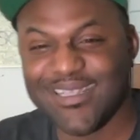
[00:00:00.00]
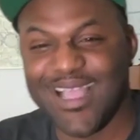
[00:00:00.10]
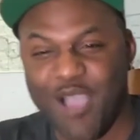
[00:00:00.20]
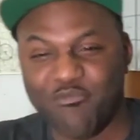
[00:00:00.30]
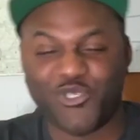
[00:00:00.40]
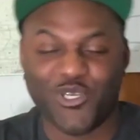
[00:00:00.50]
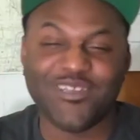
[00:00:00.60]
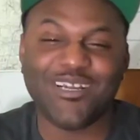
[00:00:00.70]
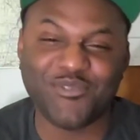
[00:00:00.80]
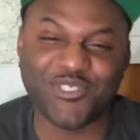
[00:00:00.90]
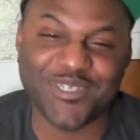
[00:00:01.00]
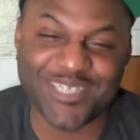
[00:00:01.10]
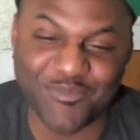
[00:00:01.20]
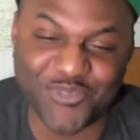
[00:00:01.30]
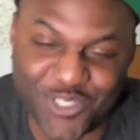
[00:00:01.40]
I'm sure
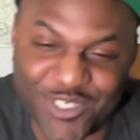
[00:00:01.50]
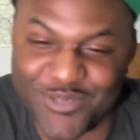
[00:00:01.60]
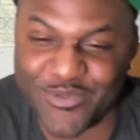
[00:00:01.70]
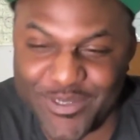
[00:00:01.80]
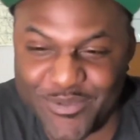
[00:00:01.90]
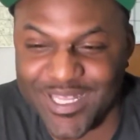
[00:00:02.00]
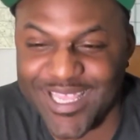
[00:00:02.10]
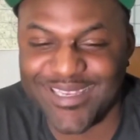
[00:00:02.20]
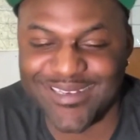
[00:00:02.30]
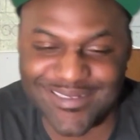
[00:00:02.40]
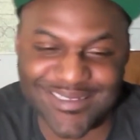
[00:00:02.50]
it would like it.